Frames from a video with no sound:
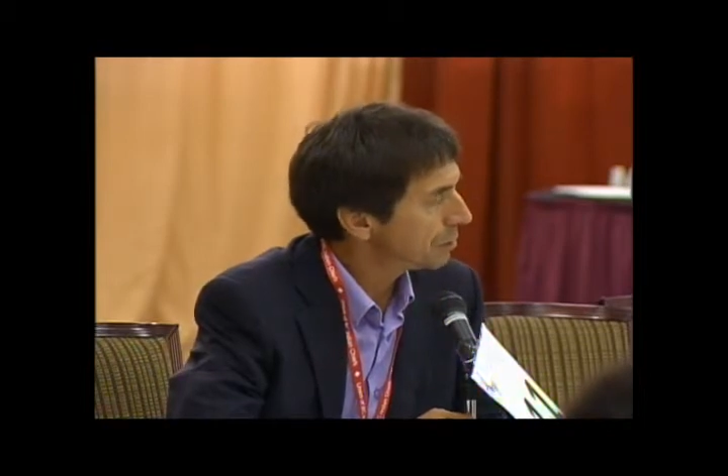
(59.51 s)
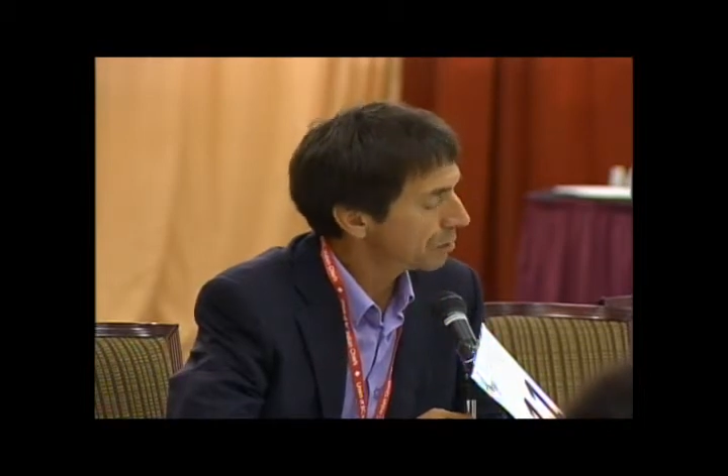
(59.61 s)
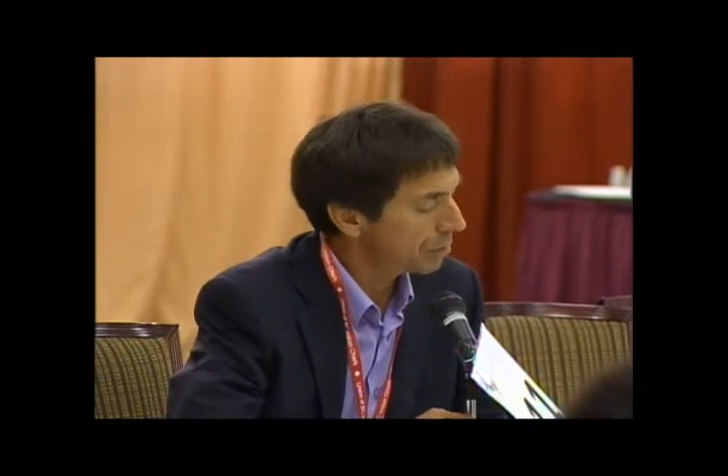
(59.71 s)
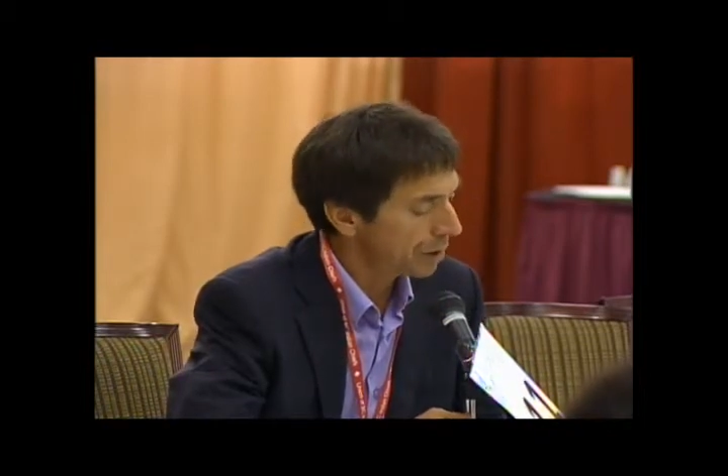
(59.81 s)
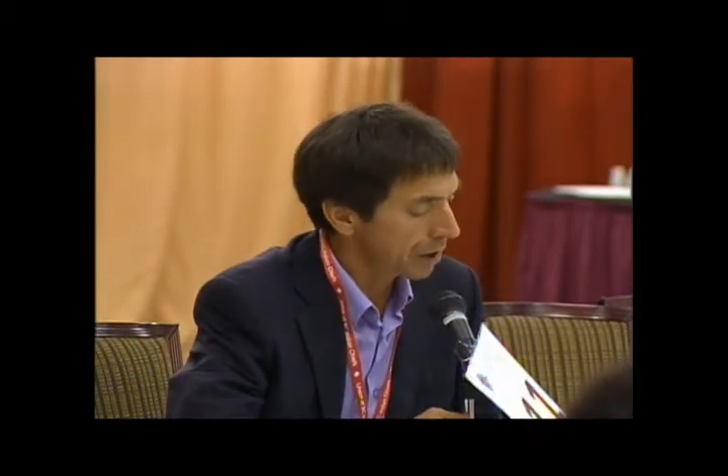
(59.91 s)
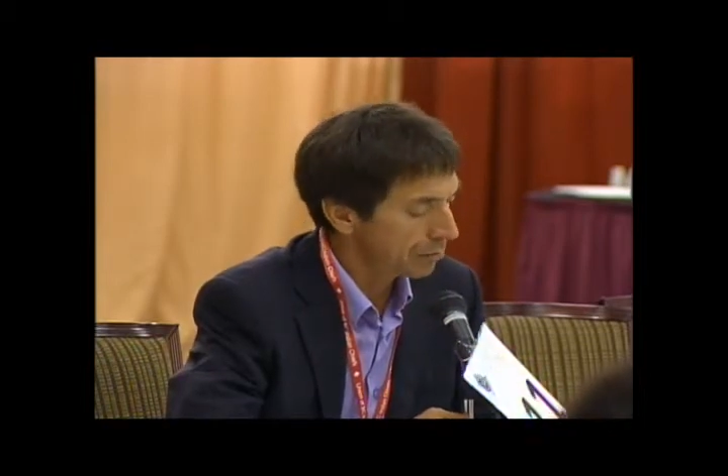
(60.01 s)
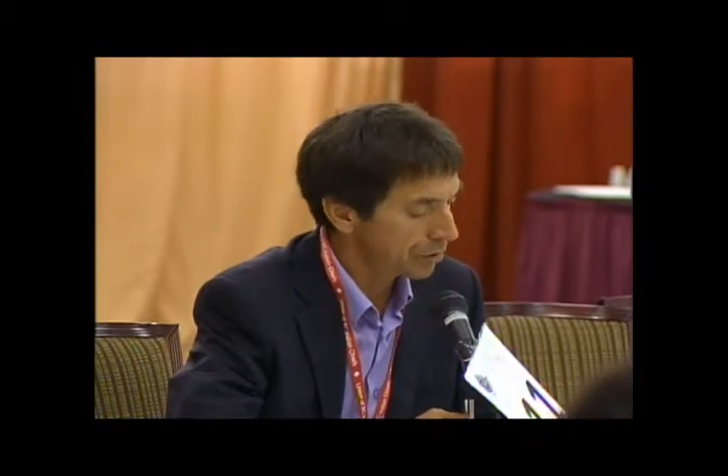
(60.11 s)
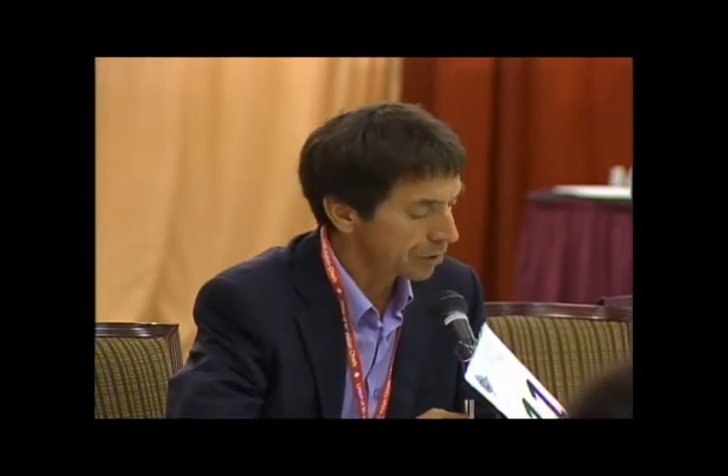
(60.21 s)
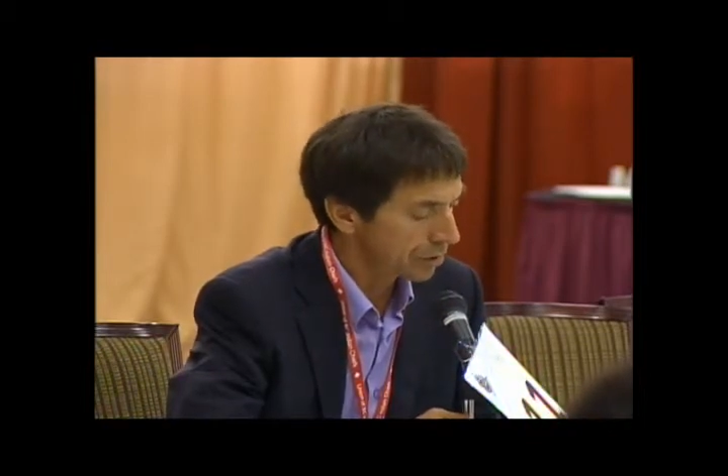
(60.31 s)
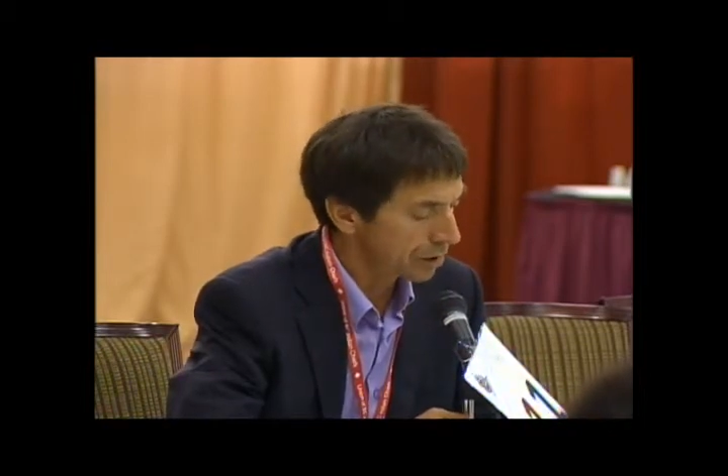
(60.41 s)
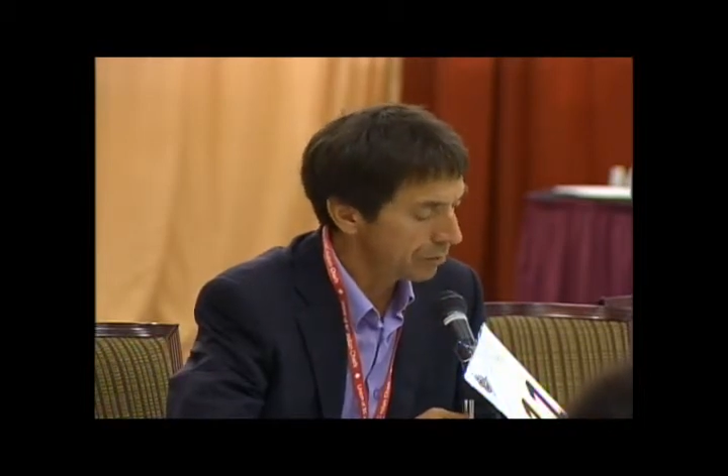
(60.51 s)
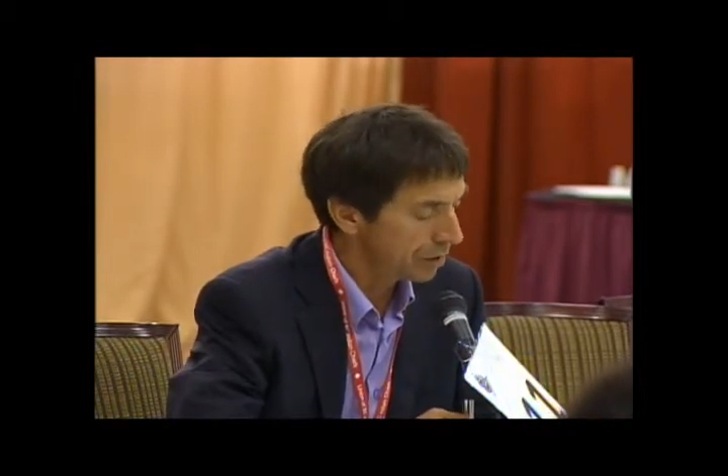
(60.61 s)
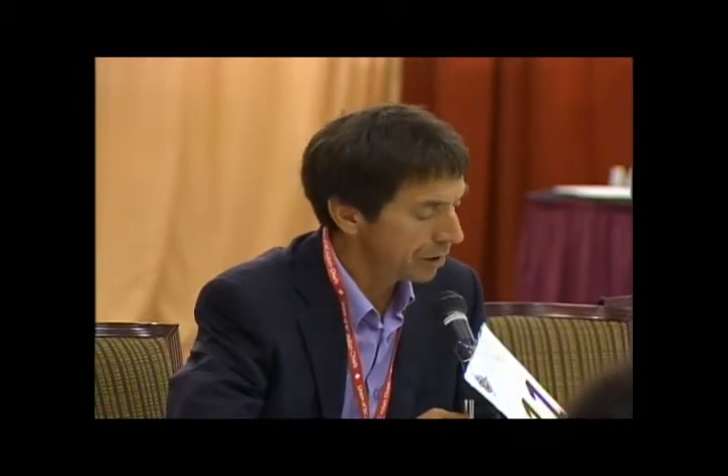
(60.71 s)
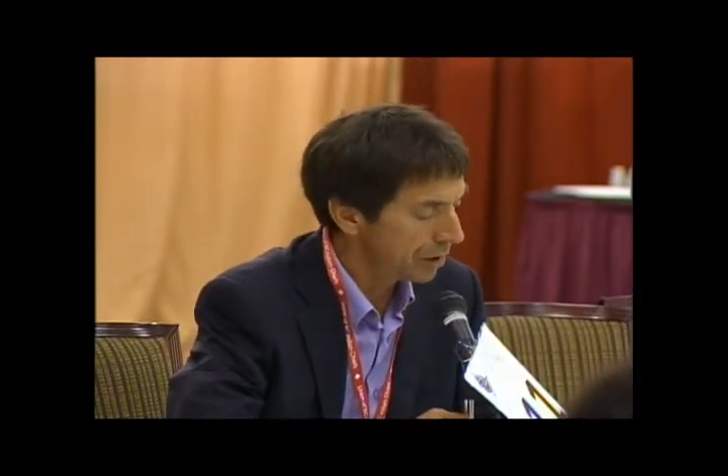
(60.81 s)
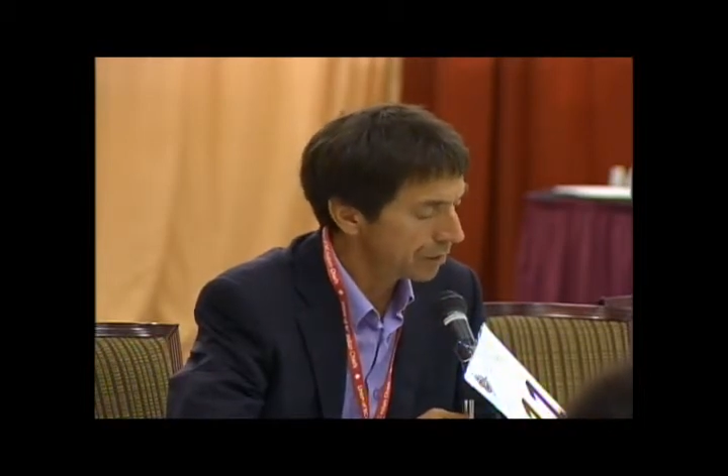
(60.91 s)
between Aboriginal
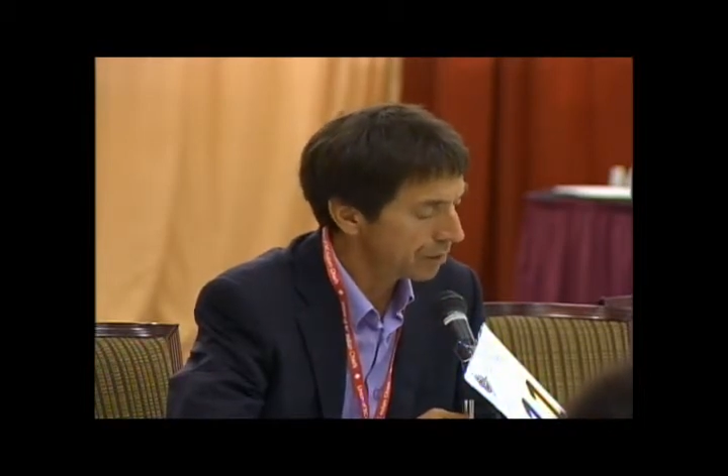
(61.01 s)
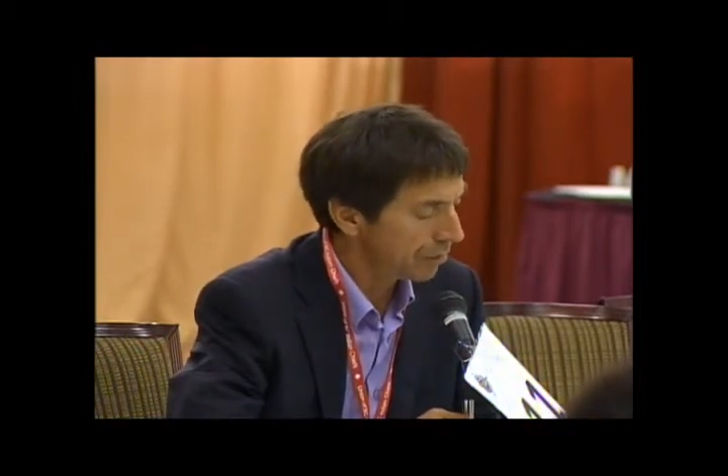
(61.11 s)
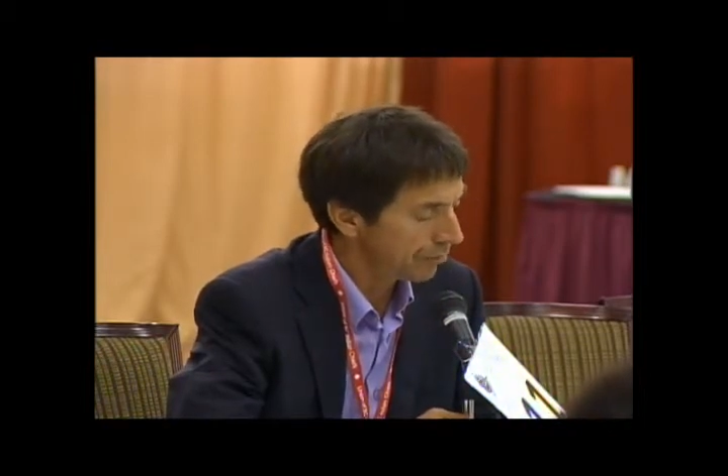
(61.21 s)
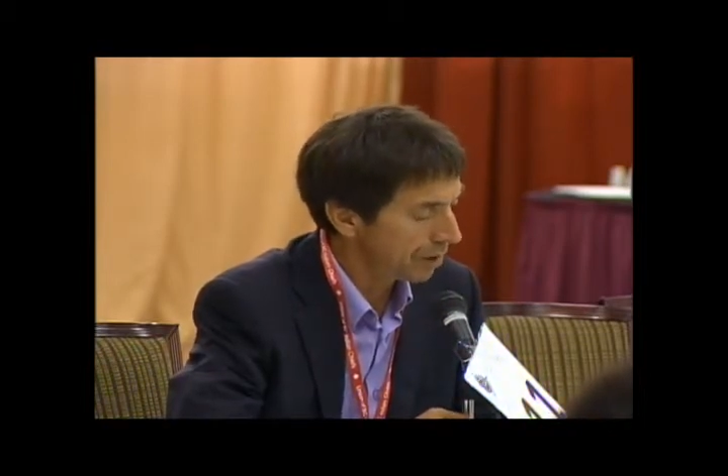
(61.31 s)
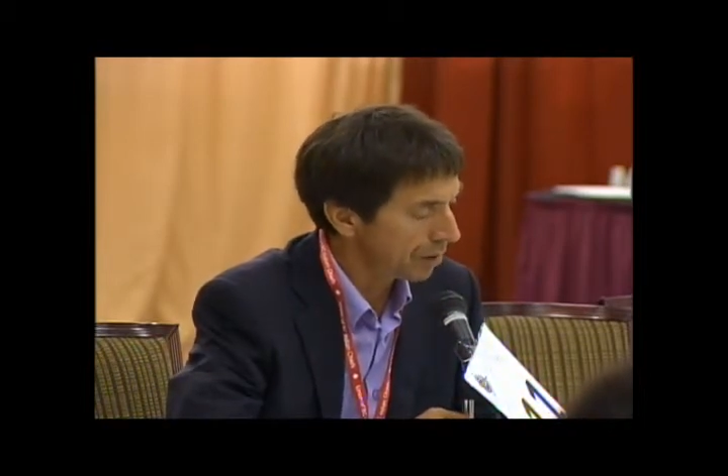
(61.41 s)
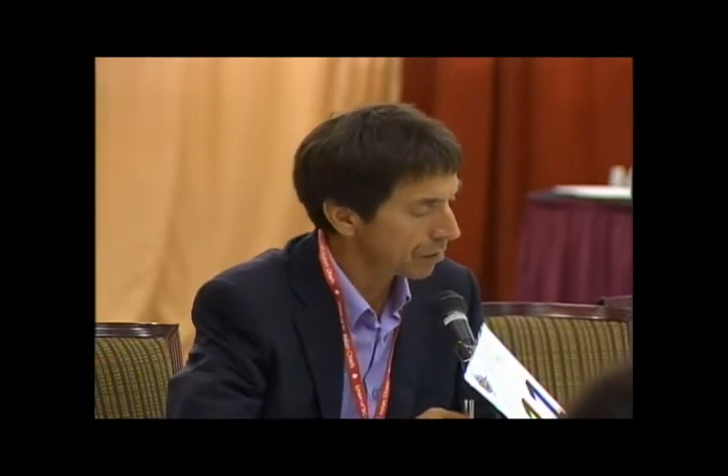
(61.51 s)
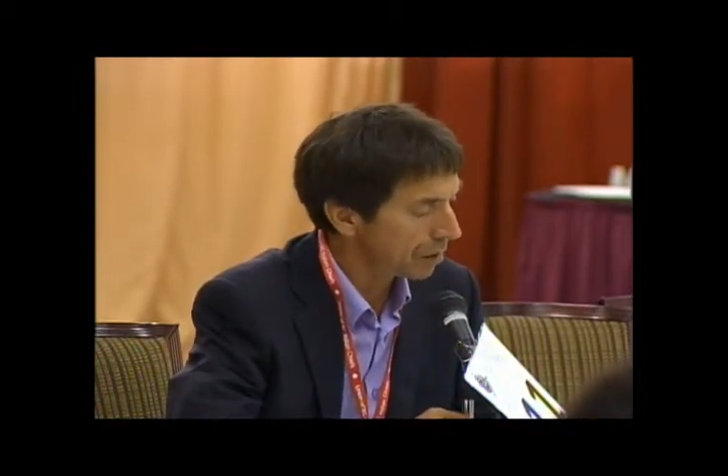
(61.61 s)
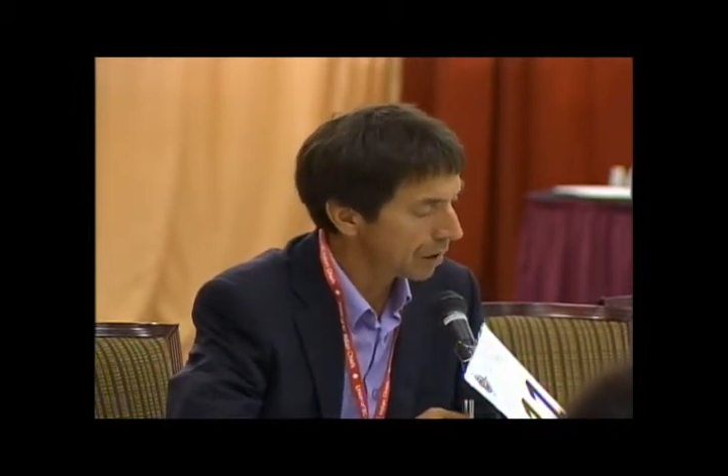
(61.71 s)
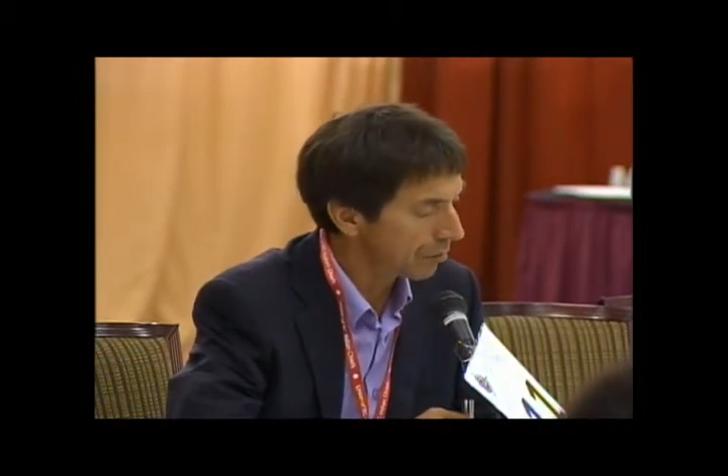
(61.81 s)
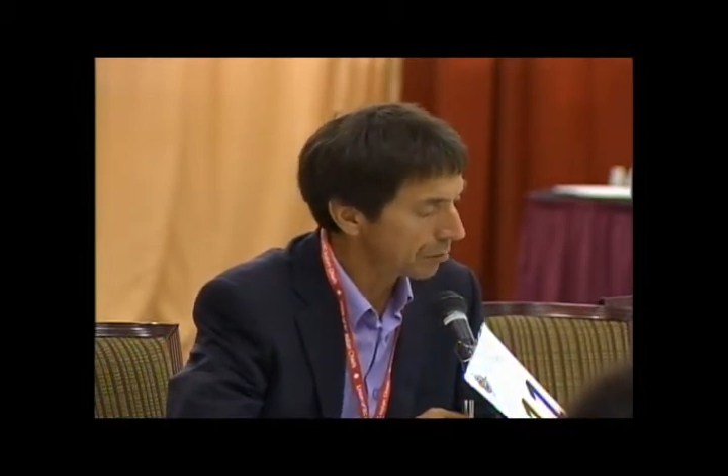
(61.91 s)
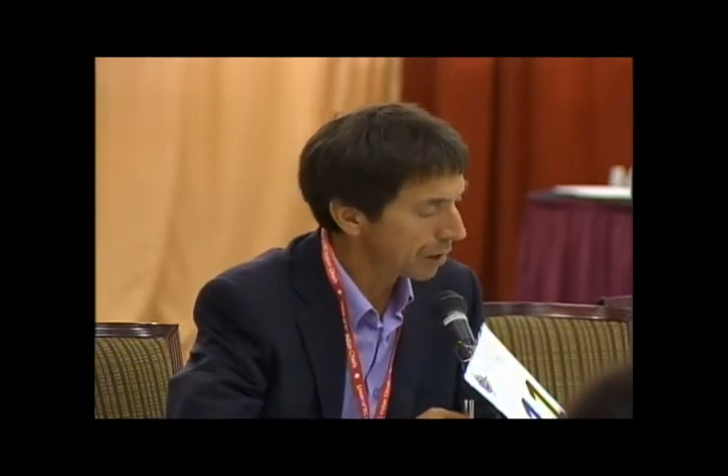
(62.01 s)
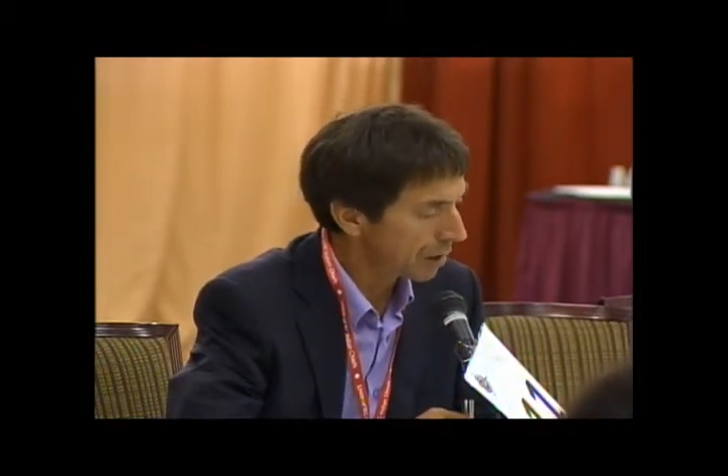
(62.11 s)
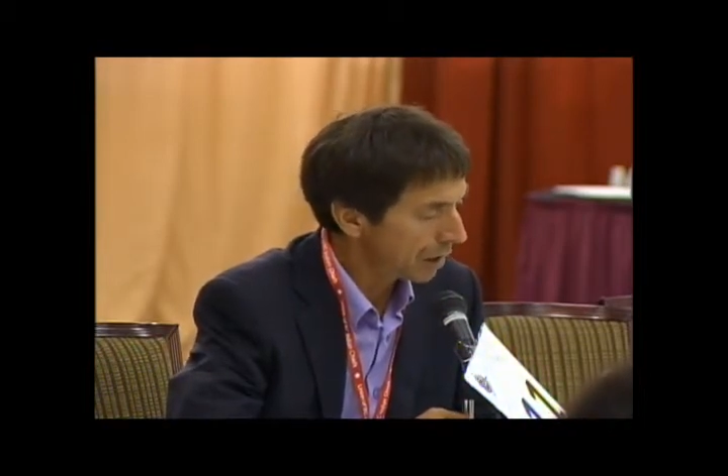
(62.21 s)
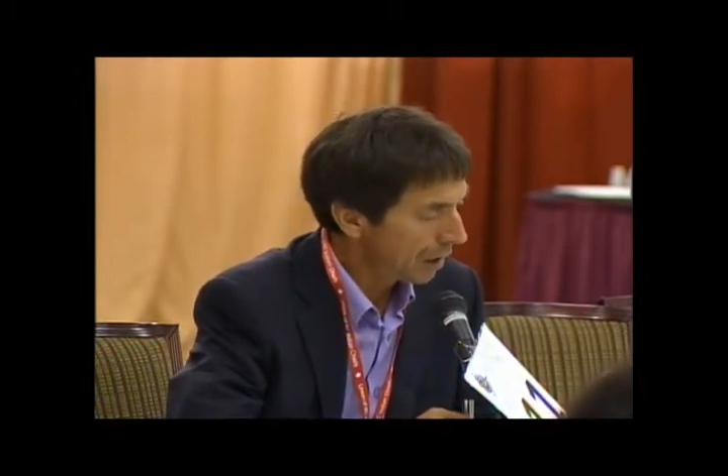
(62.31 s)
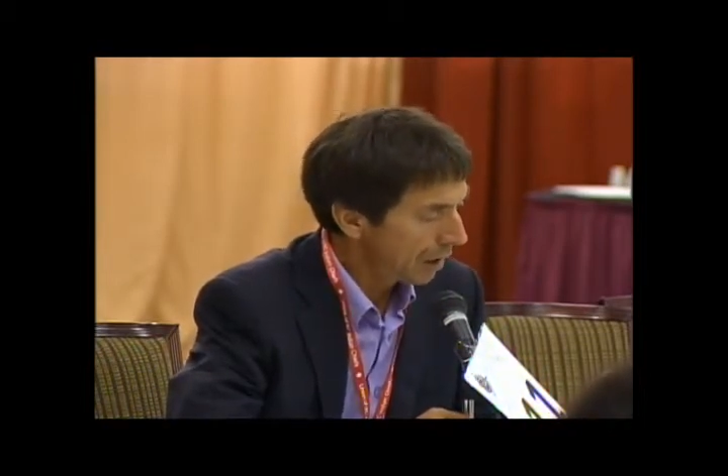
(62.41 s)
communities and the federal government.